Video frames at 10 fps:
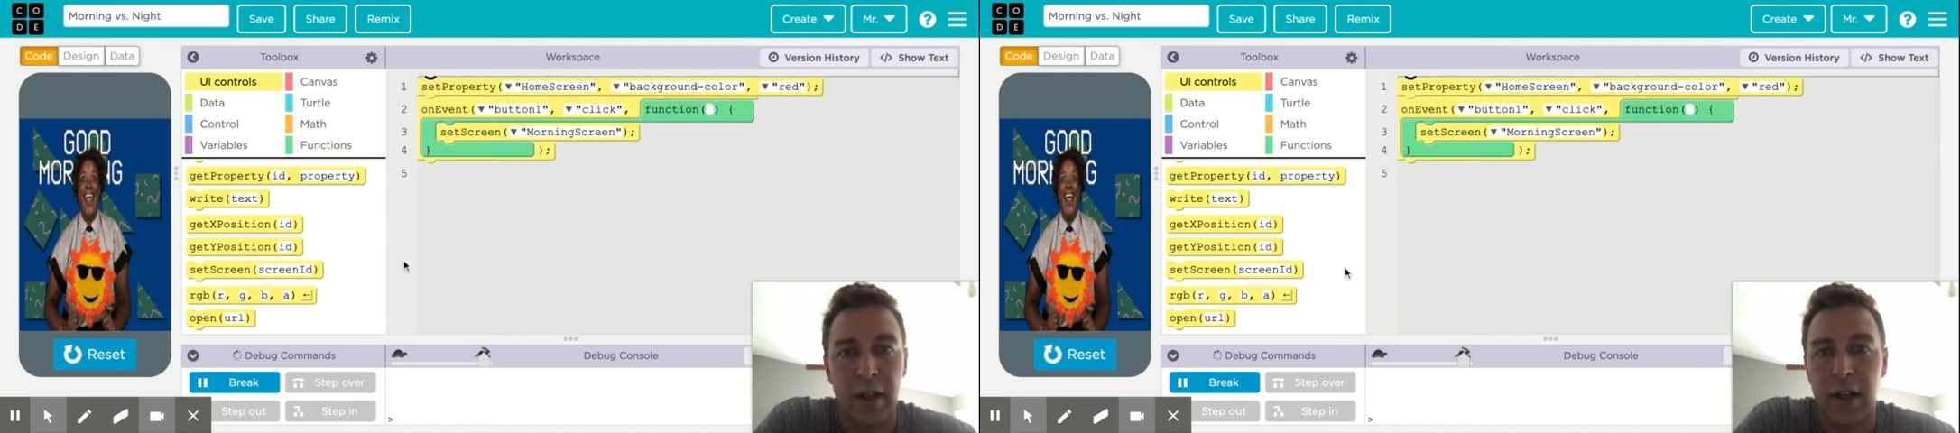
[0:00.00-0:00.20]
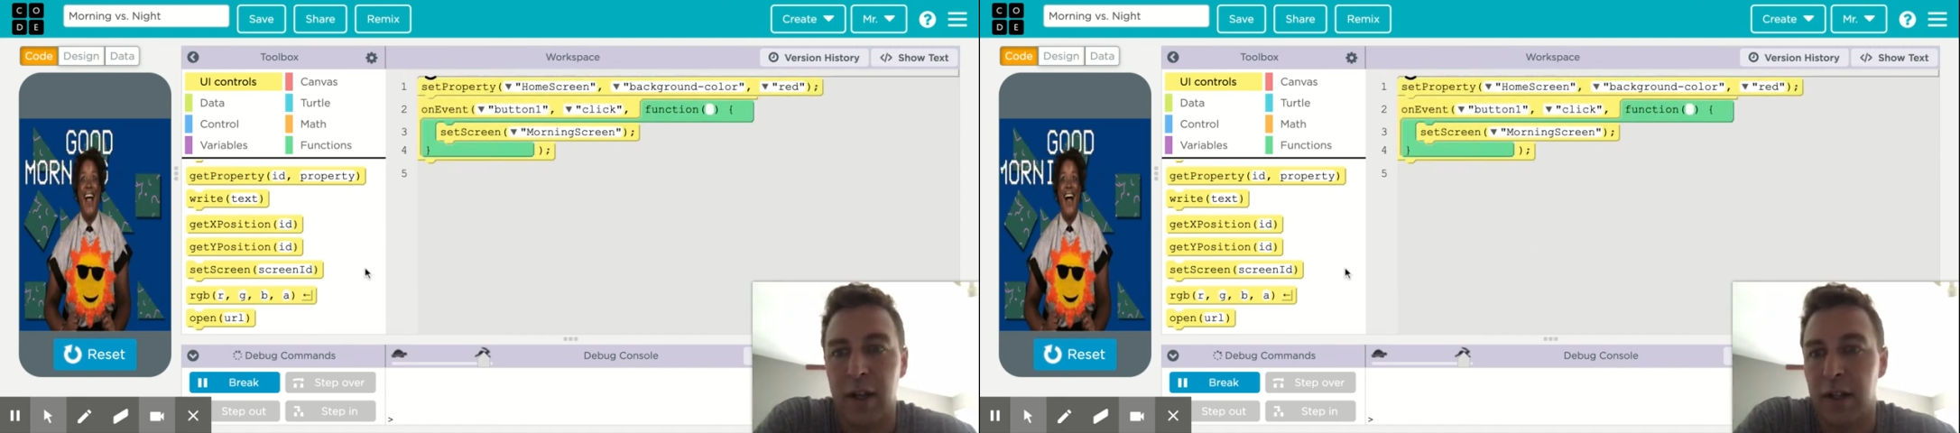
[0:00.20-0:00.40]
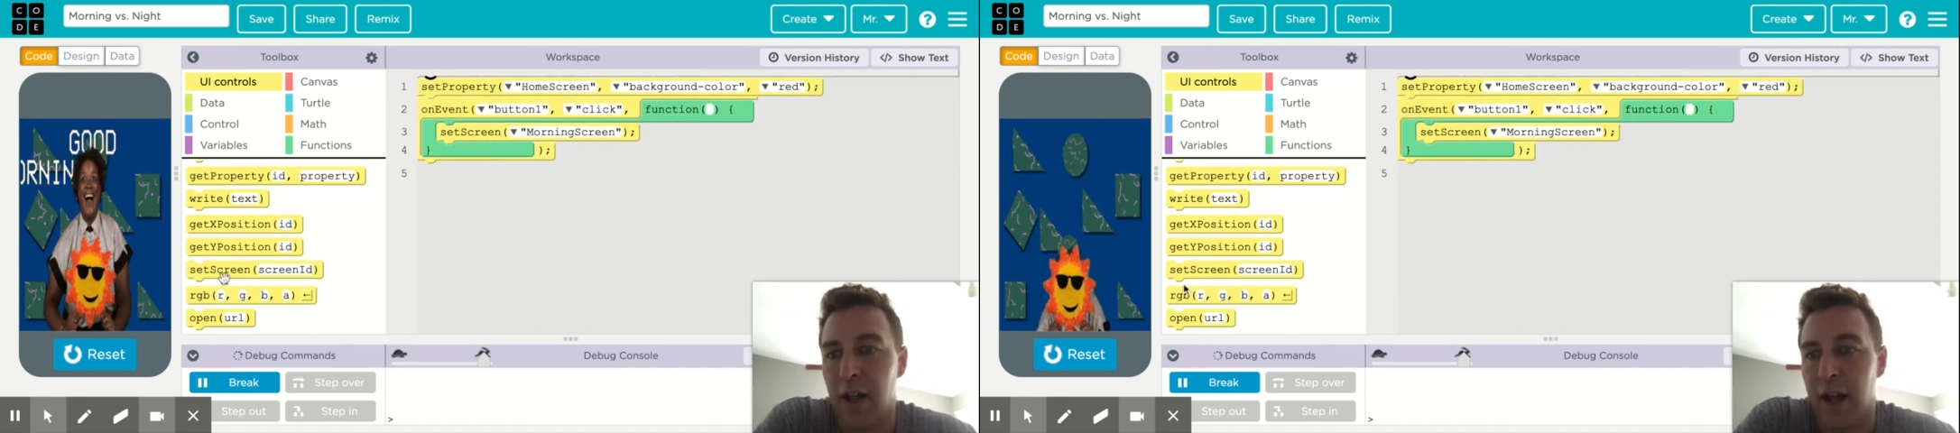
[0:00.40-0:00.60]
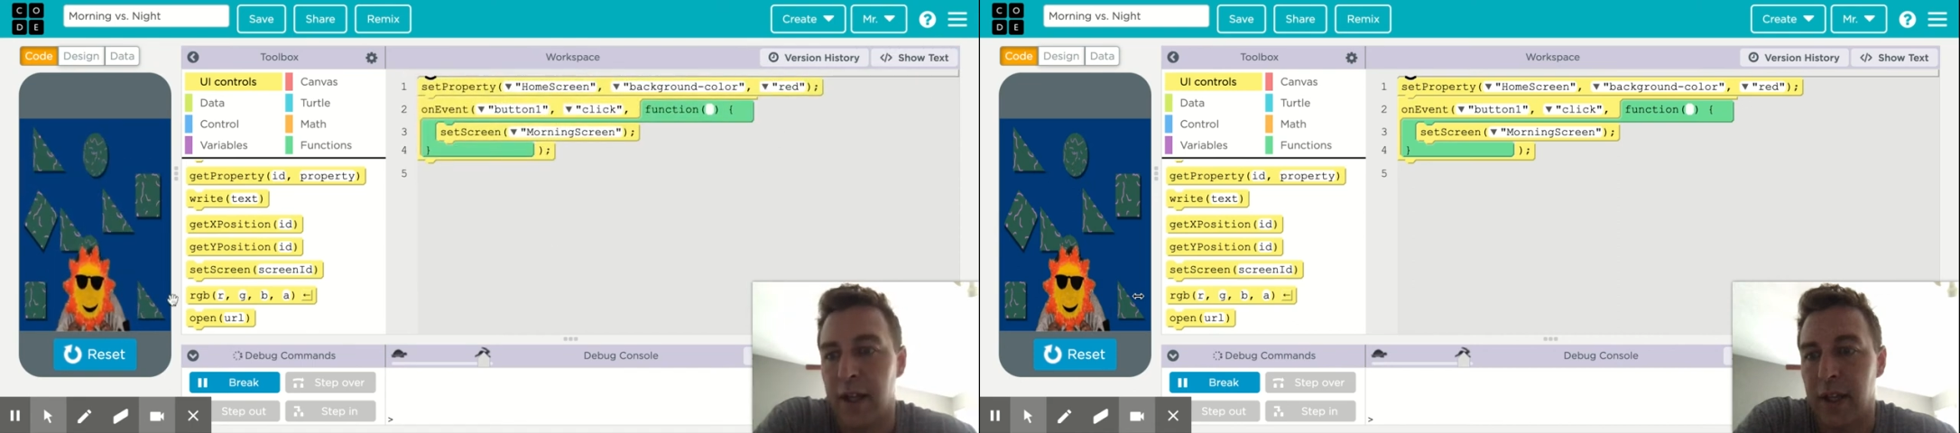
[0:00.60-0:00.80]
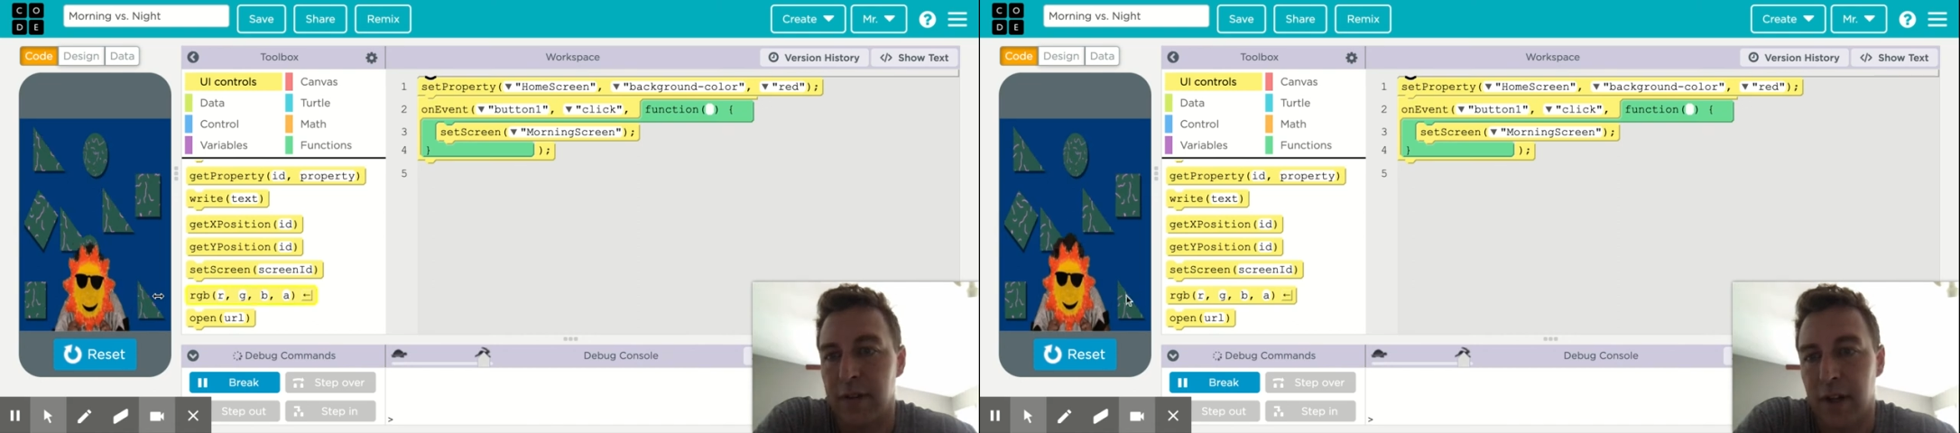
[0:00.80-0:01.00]
a lot
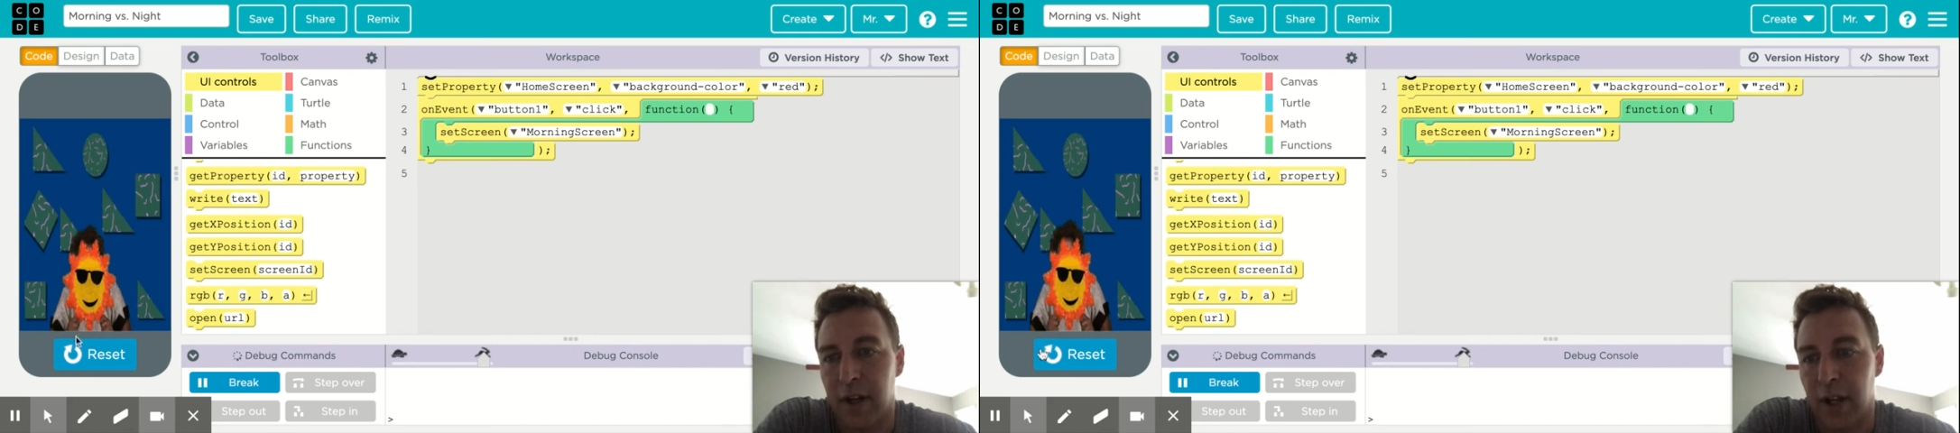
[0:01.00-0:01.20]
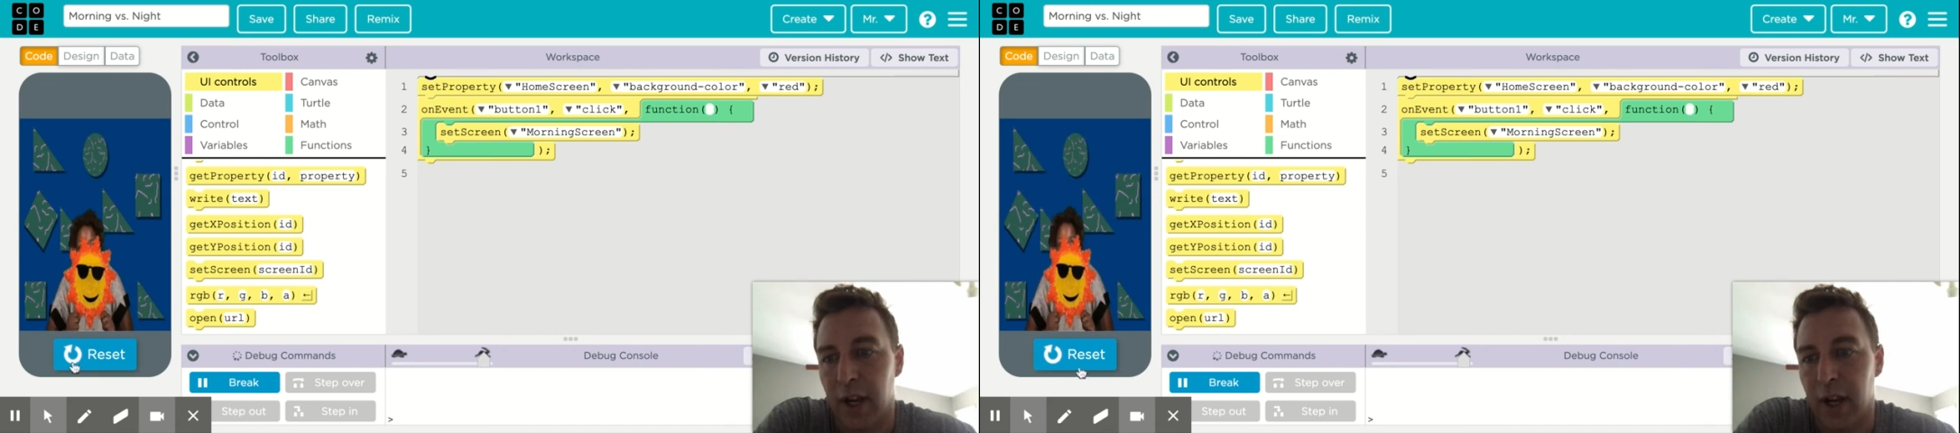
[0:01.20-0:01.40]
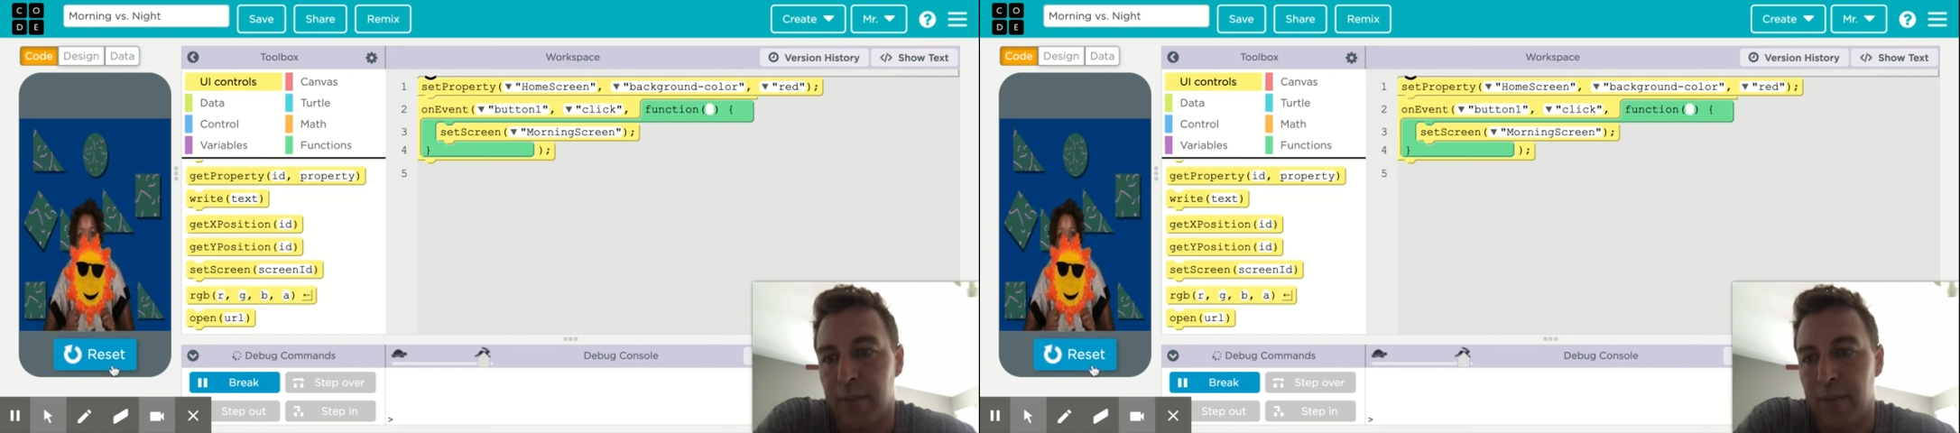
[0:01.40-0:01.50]
easier here.